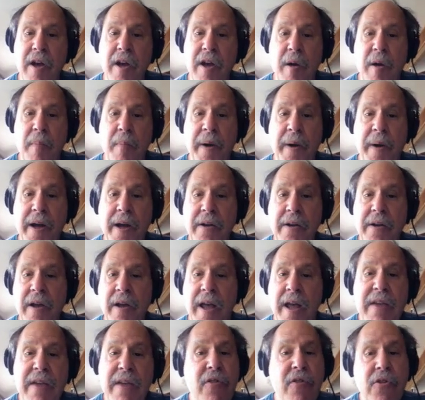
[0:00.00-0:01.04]

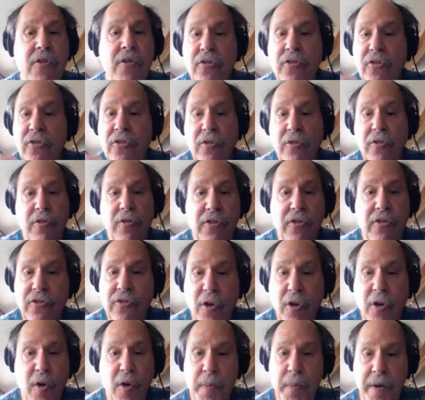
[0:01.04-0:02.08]
But even the
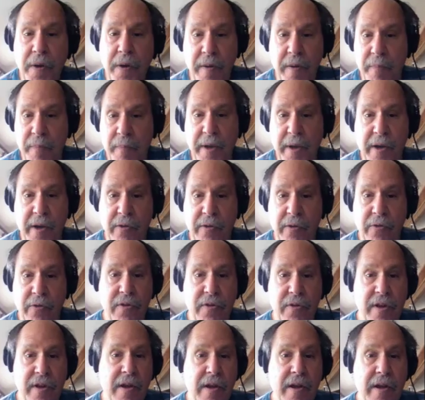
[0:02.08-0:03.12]
SOPA bill,
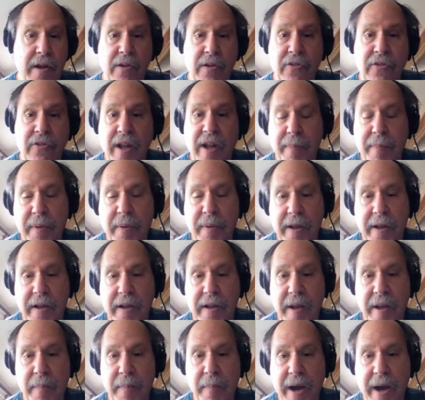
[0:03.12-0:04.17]
the Stop
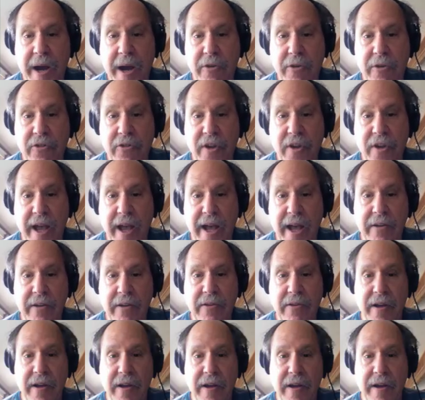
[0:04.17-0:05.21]
Online Piracy Act,
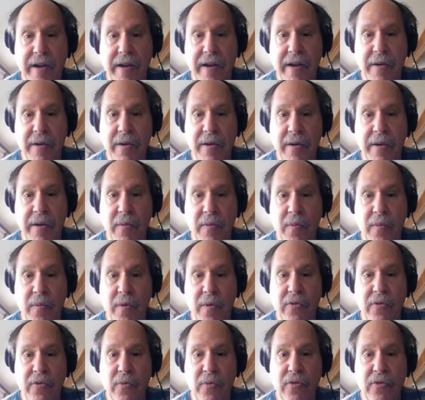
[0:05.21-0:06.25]

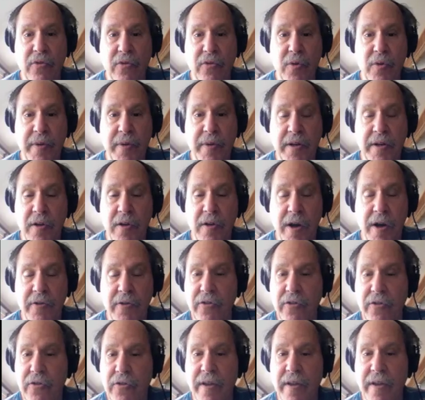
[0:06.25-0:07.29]
which was looming large
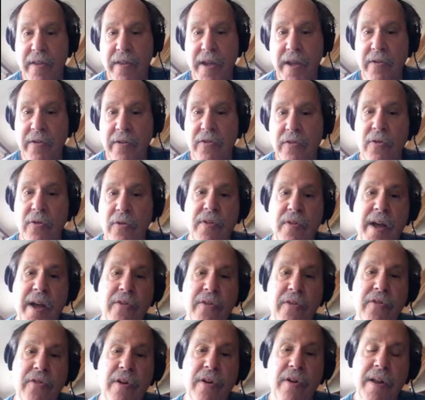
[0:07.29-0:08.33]
at the end of
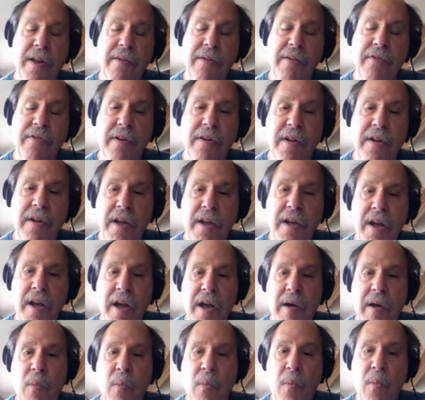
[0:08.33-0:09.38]
2011,
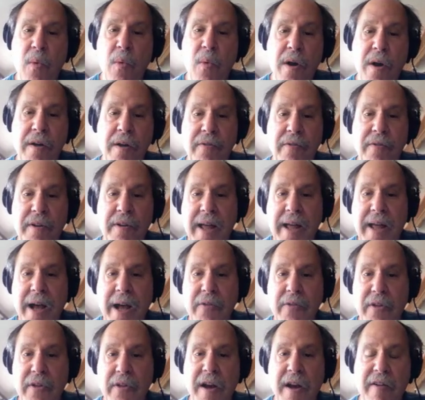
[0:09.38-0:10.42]
would have
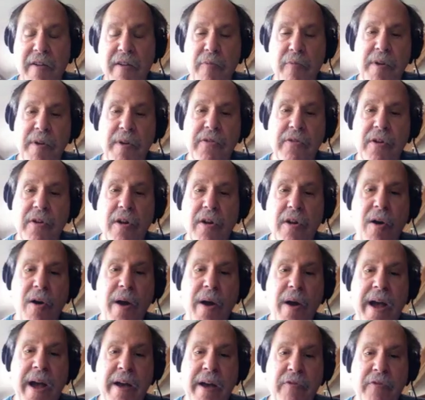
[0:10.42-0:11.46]
allowed the government to
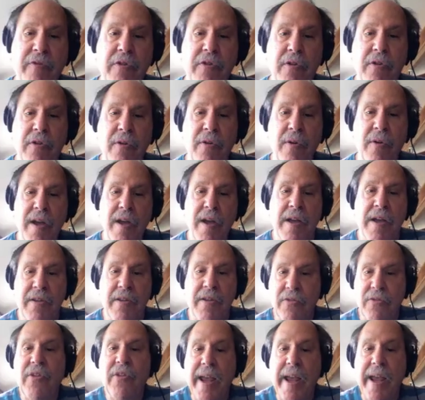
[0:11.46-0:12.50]
go after,
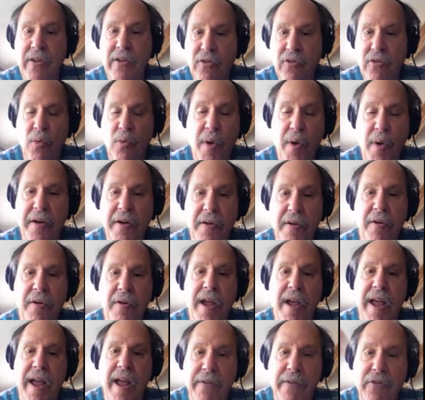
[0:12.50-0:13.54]
say,
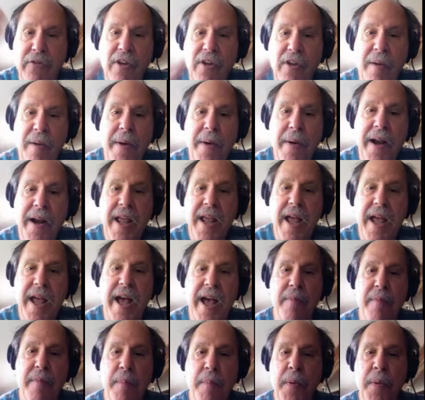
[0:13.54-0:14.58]
Twitter, if somebody
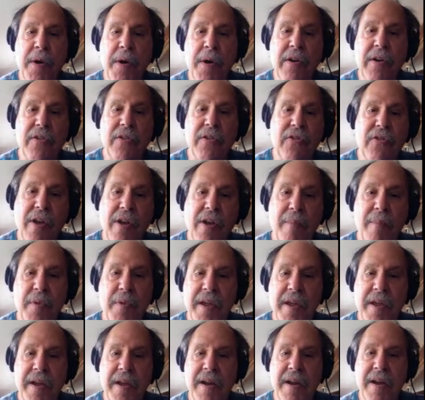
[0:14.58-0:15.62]
had put
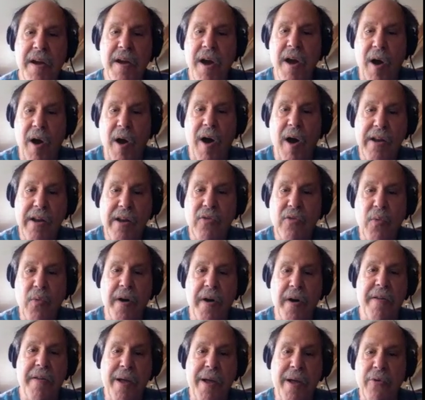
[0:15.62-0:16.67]
something on
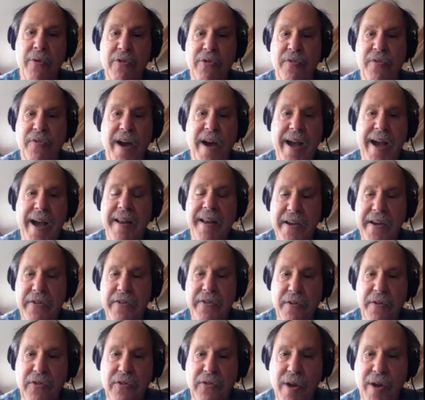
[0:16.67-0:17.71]
Twitter that was a
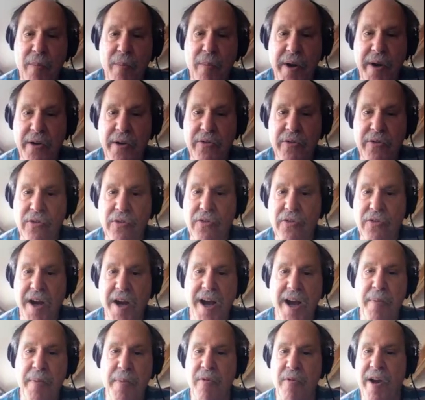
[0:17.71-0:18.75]
violation of someone else's
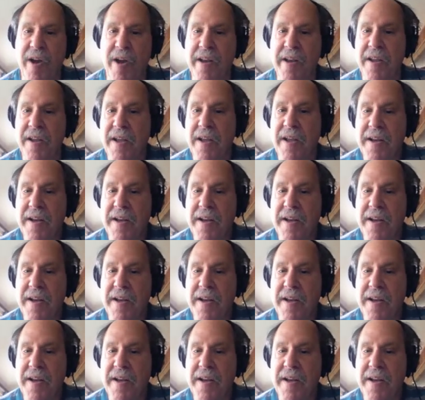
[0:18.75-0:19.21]
copyright.